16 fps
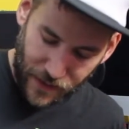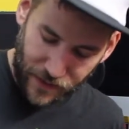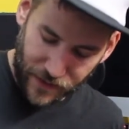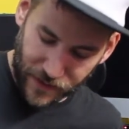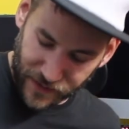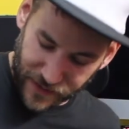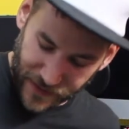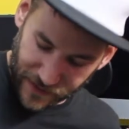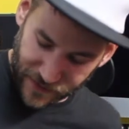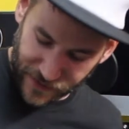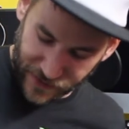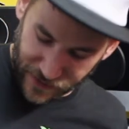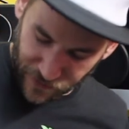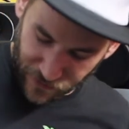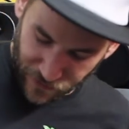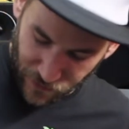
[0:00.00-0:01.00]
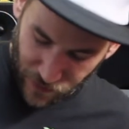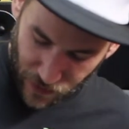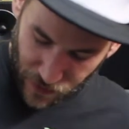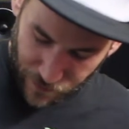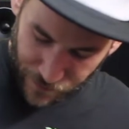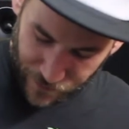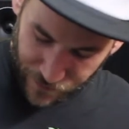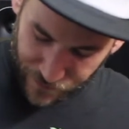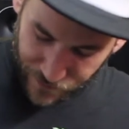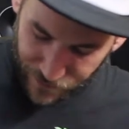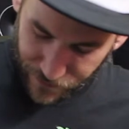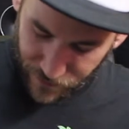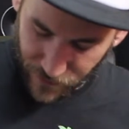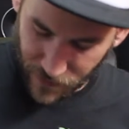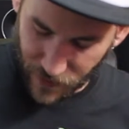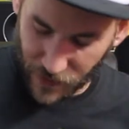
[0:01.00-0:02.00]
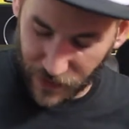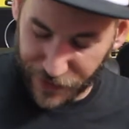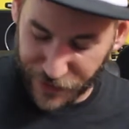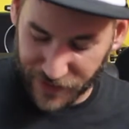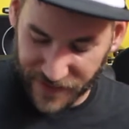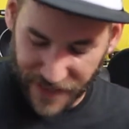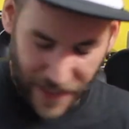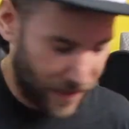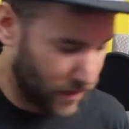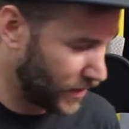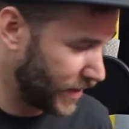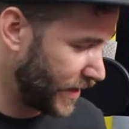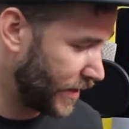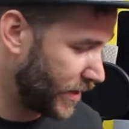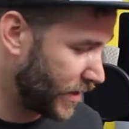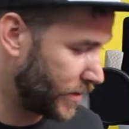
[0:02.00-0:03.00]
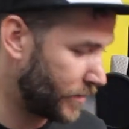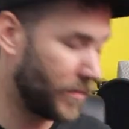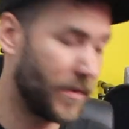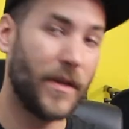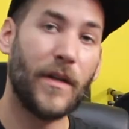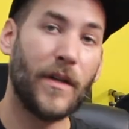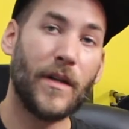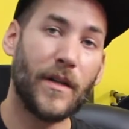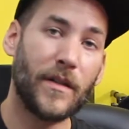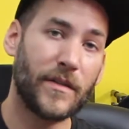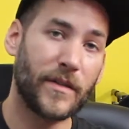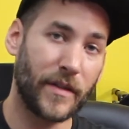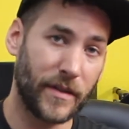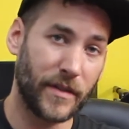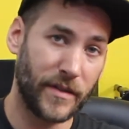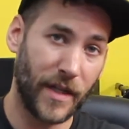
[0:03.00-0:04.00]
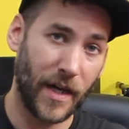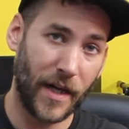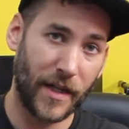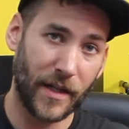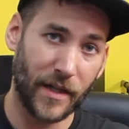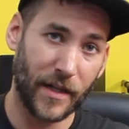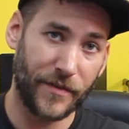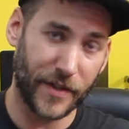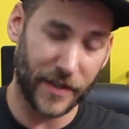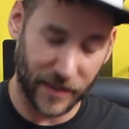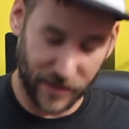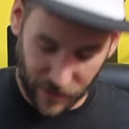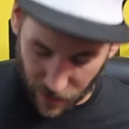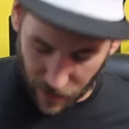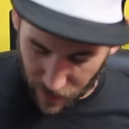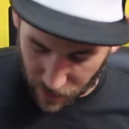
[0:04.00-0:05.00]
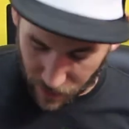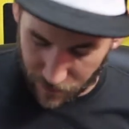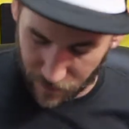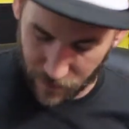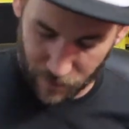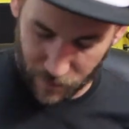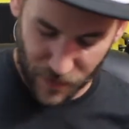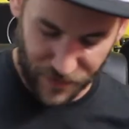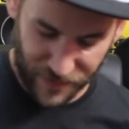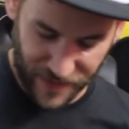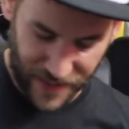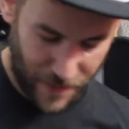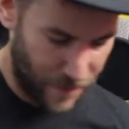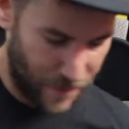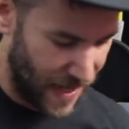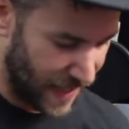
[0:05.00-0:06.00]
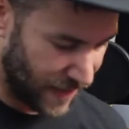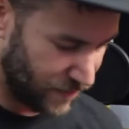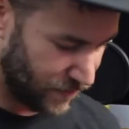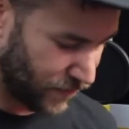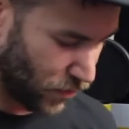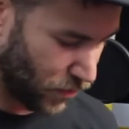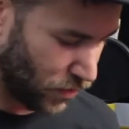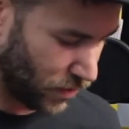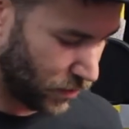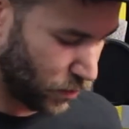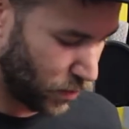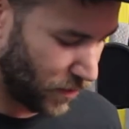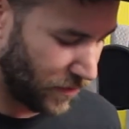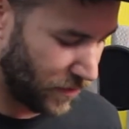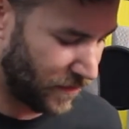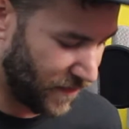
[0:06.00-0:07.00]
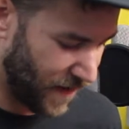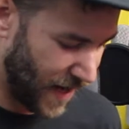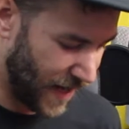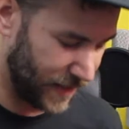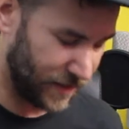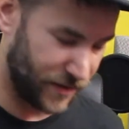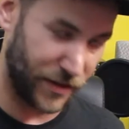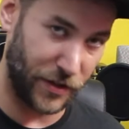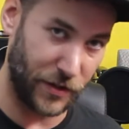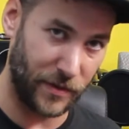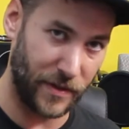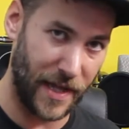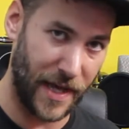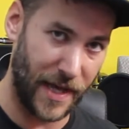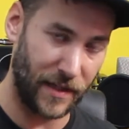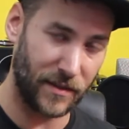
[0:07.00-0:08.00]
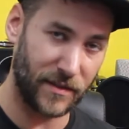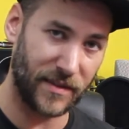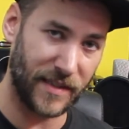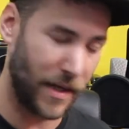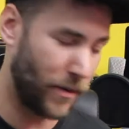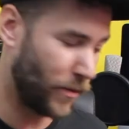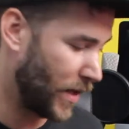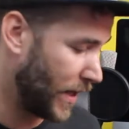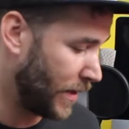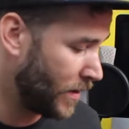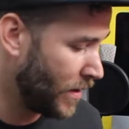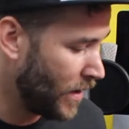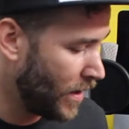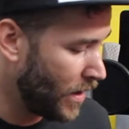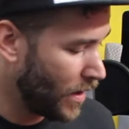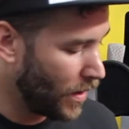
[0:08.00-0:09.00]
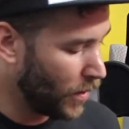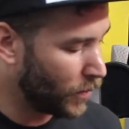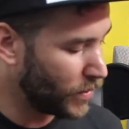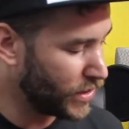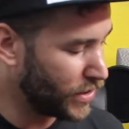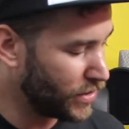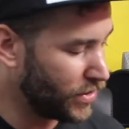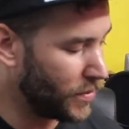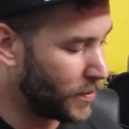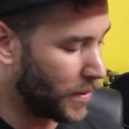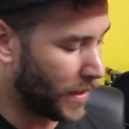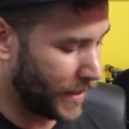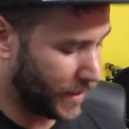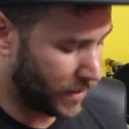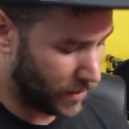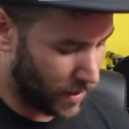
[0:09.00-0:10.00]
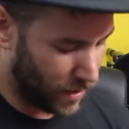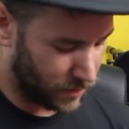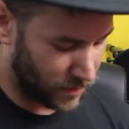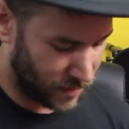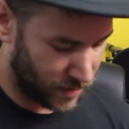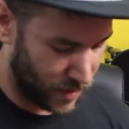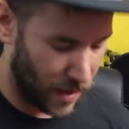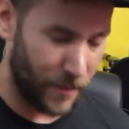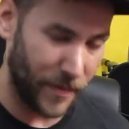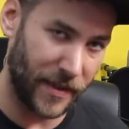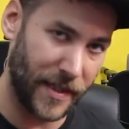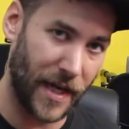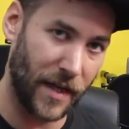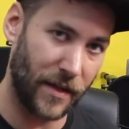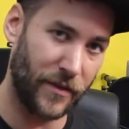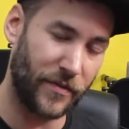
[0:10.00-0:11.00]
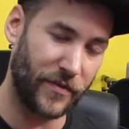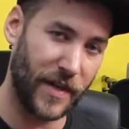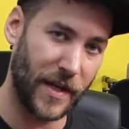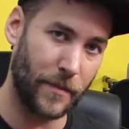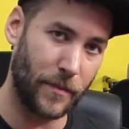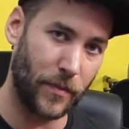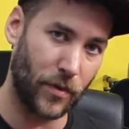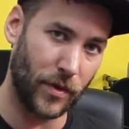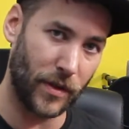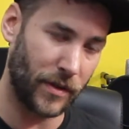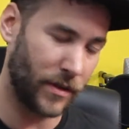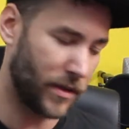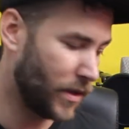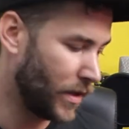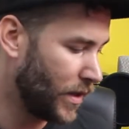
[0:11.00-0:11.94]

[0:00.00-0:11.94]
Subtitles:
the distance from your saddle here to the nut of your guitar. Moving that back and forward will fine tune that. So that way, when you do play your notes up and down the fretboard,